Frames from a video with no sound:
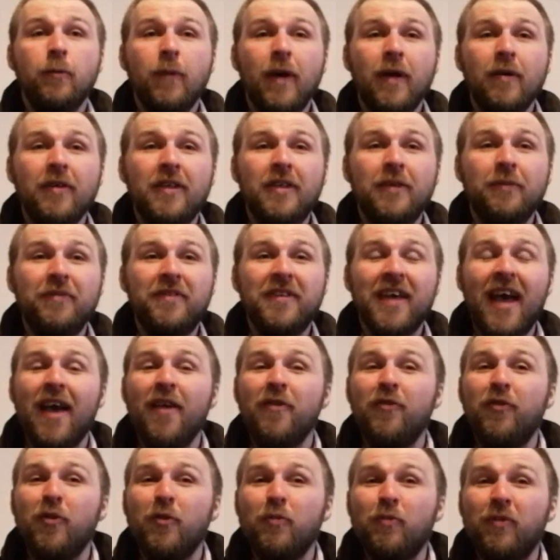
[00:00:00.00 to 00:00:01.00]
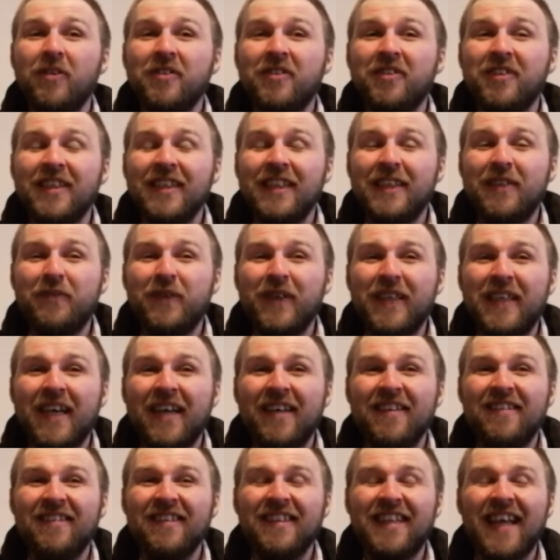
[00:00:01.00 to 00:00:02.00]
Welcome to everyone watching this
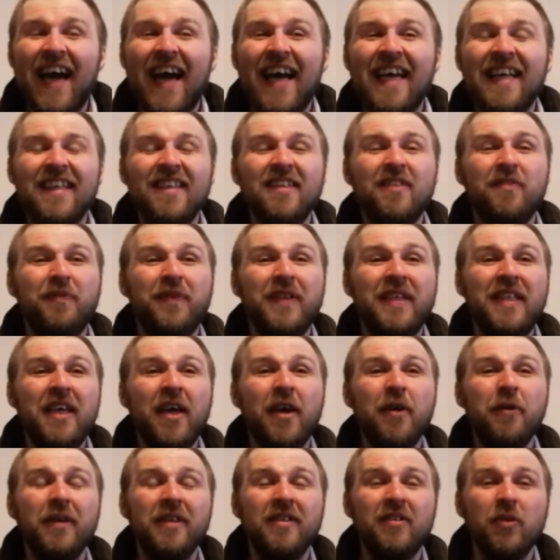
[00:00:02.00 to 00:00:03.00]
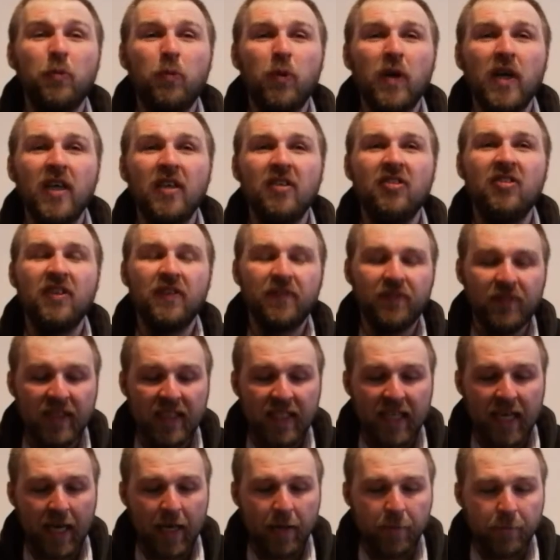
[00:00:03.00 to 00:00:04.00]
video today. This video is a worship
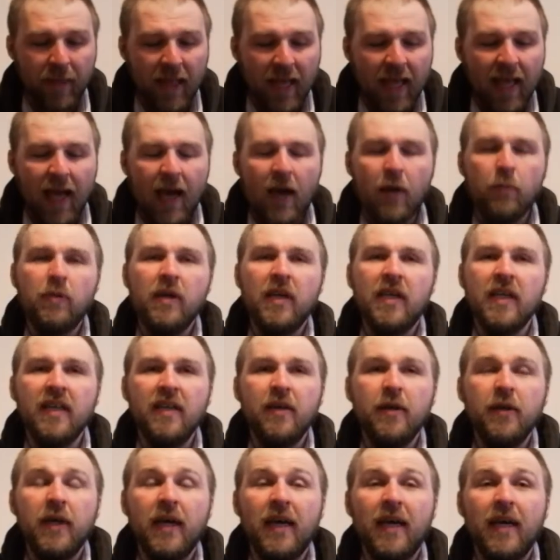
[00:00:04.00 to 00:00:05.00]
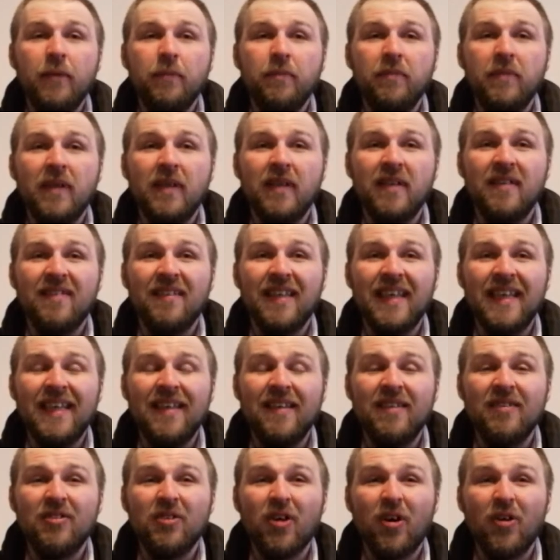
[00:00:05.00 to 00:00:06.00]
video and we're going to um,
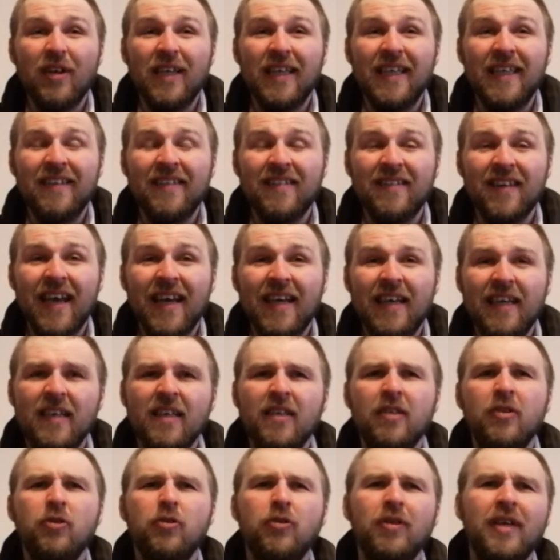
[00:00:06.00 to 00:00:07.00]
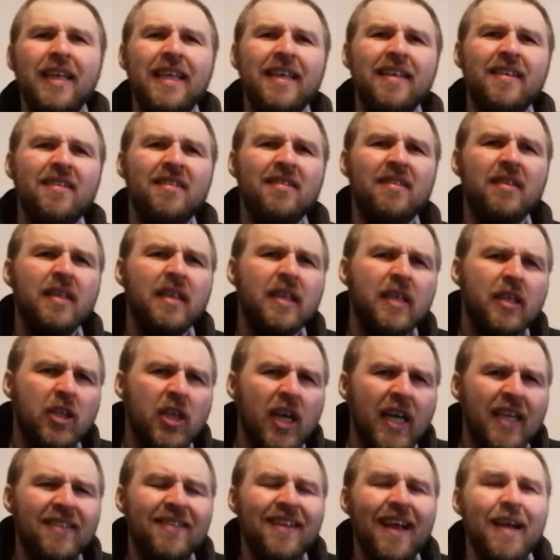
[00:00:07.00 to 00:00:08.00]
sing a song in a second or at least
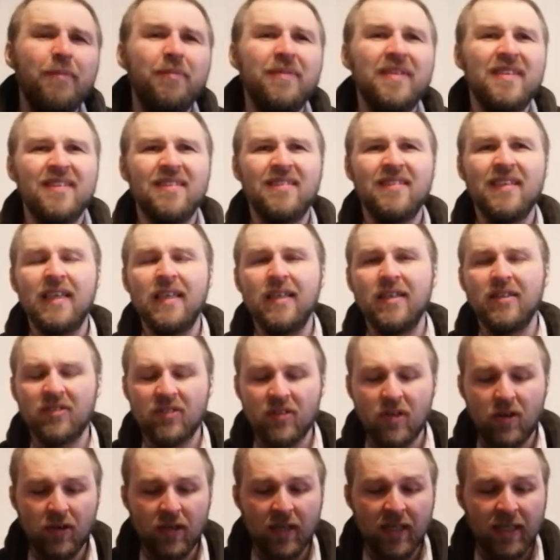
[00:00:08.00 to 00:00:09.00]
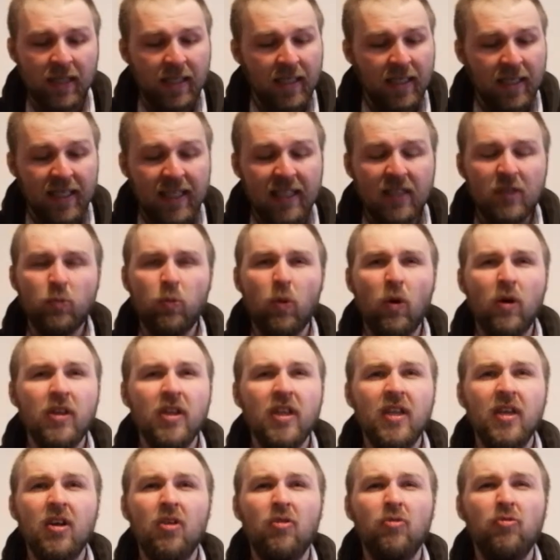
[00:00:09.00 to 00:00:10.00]
attempt to sing a song. It's
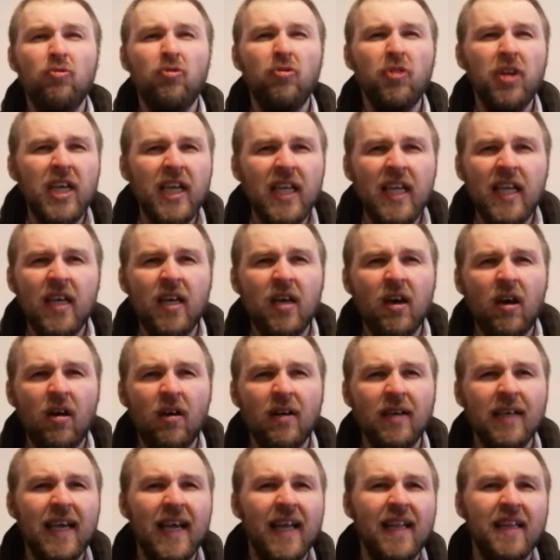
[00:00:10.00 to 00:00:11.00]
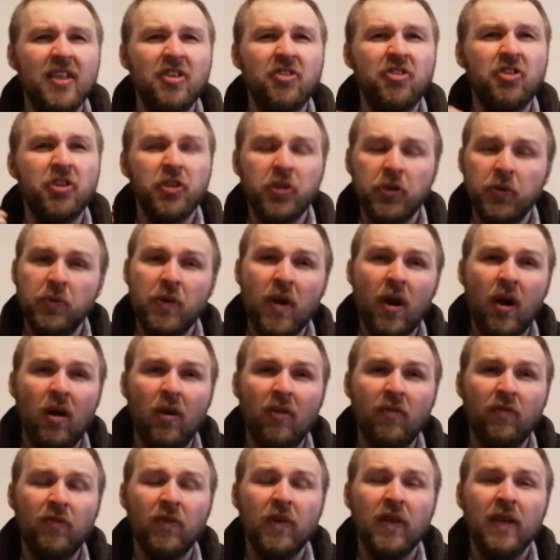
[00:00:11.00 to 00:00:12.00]
one that I really can't get the tune
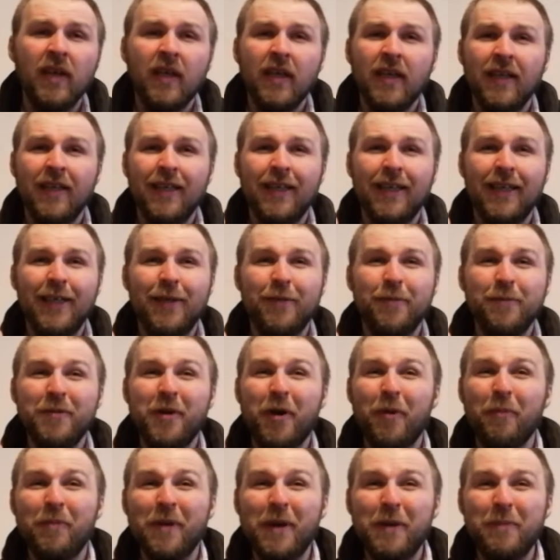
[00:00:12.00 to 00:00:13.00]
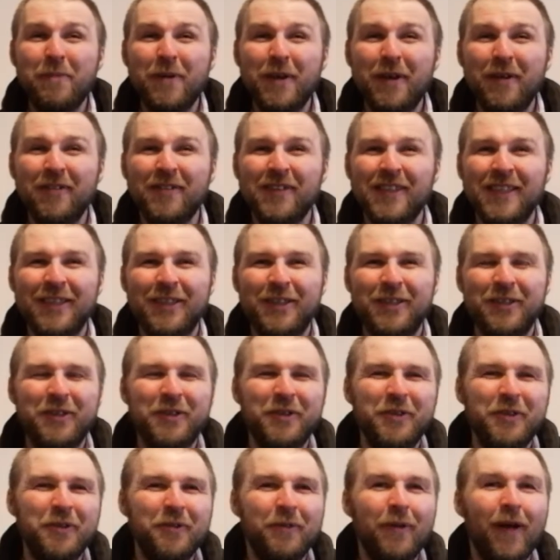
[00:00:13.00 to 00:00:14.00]
of, uh, not being musical and
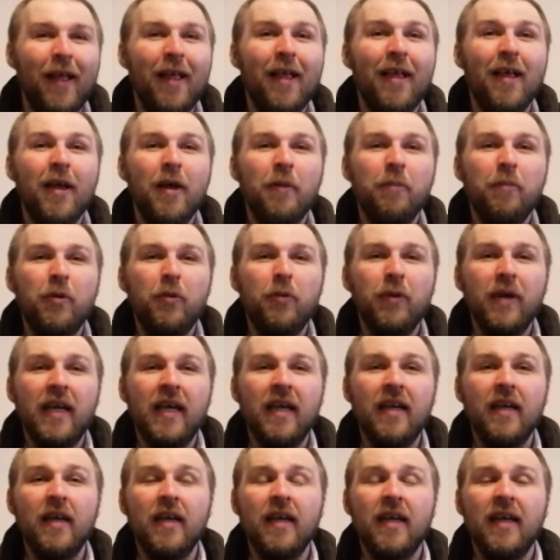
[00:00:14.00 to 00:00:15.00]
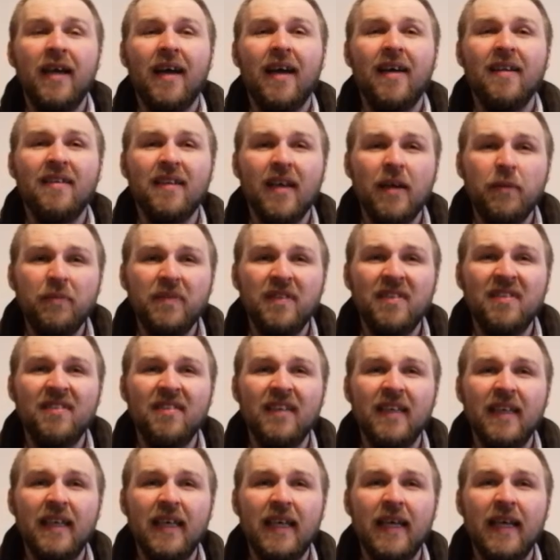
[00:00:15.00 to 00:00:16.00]
all, but we're going to attempt to
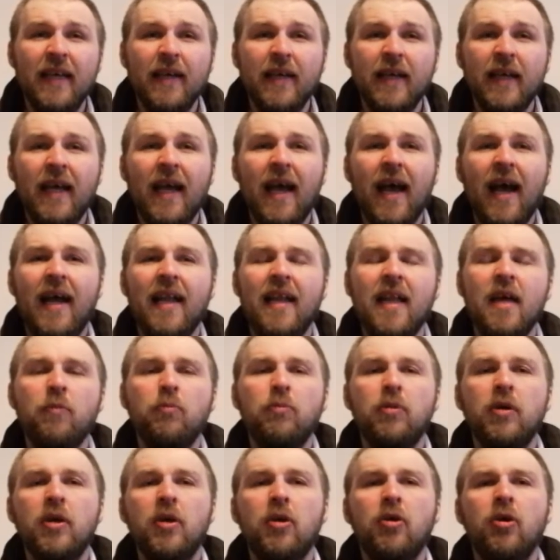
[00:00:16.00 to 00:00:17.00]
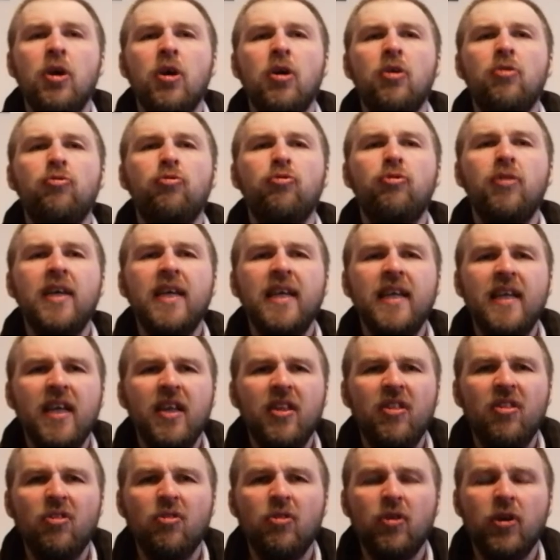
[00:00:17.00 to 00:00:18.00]
sing it and then we'll read
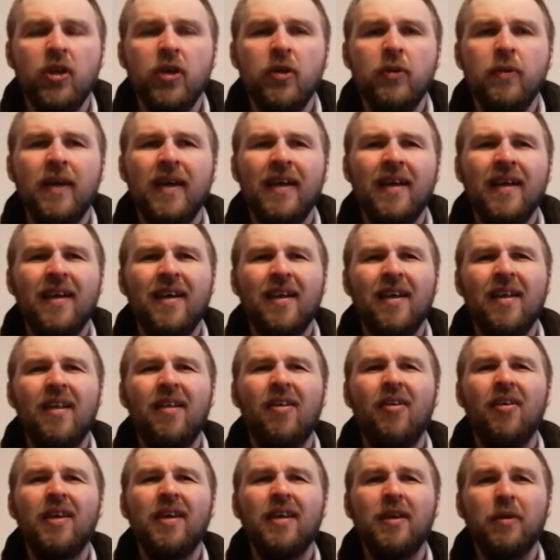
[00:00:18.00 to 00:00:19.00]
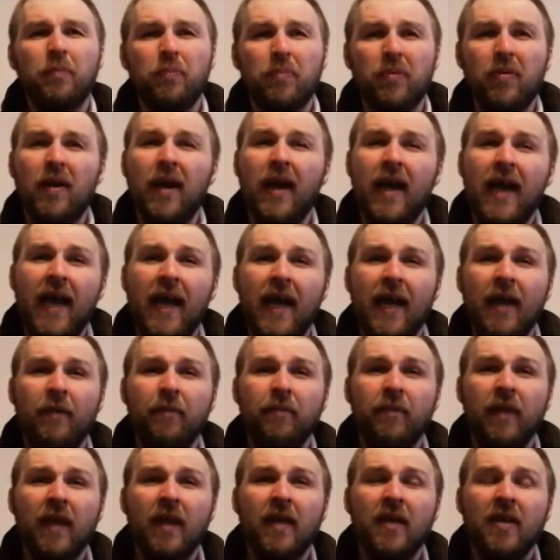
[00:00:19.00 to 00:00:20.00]
it through like a prayer.
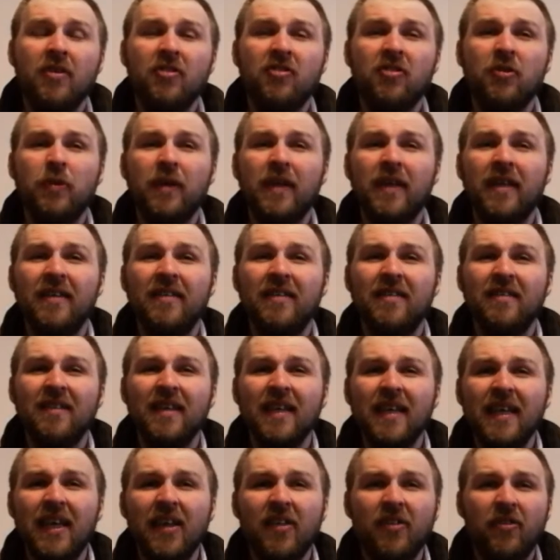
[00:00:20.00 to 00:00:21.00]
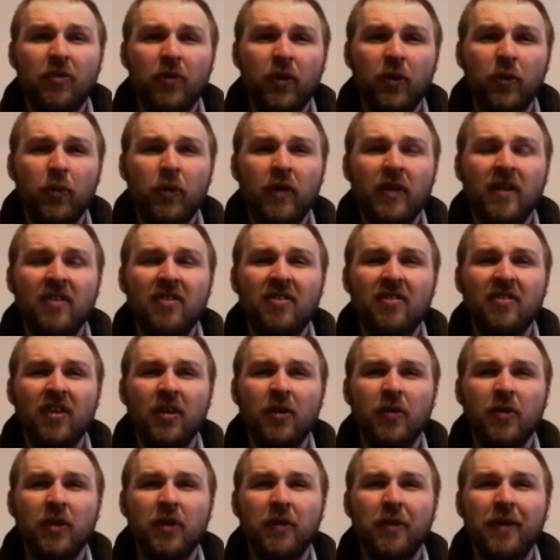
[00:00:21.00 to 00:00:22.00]
So we're going to sing it through once so
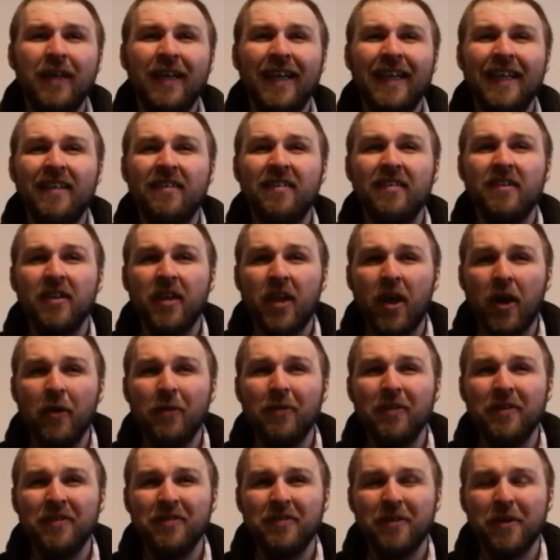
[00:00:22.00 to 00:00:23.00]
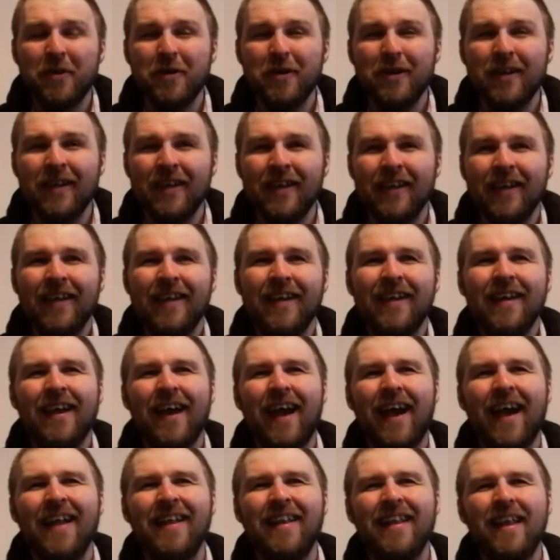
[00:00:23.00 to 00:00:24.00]
you at least know the song
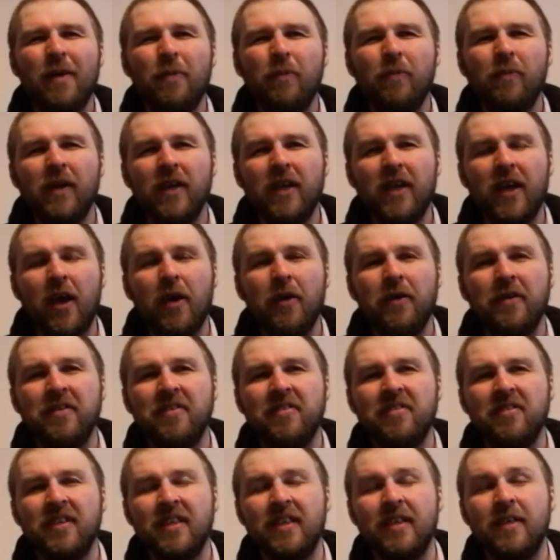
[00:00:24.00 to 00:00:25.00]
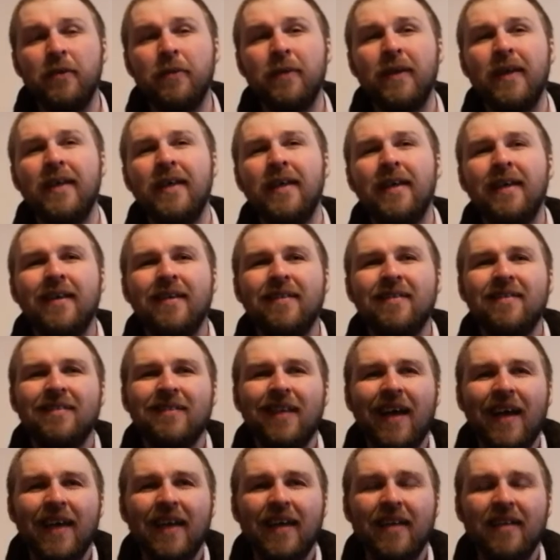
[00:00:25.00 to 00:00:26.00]
and then we're going to
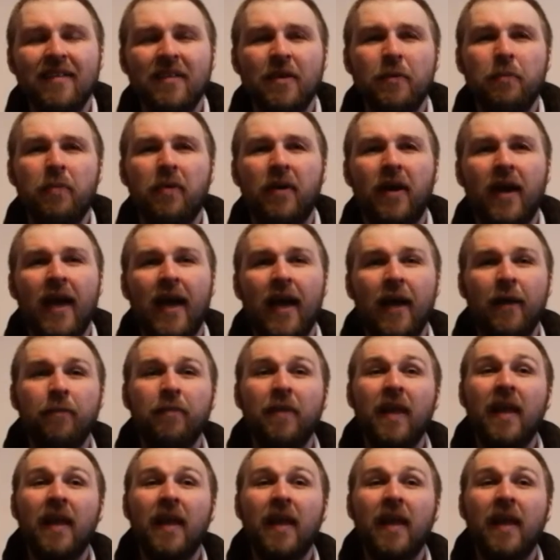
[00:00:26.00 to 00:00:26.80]
say it as a prayer.